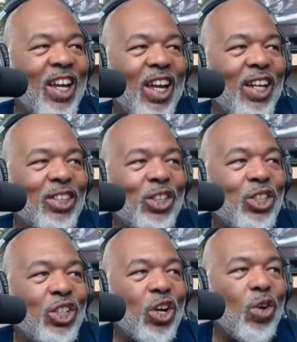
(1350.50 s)
As a
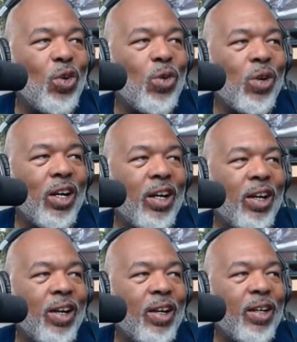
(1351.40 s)
show
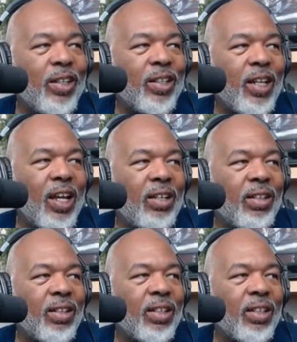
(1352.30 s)
that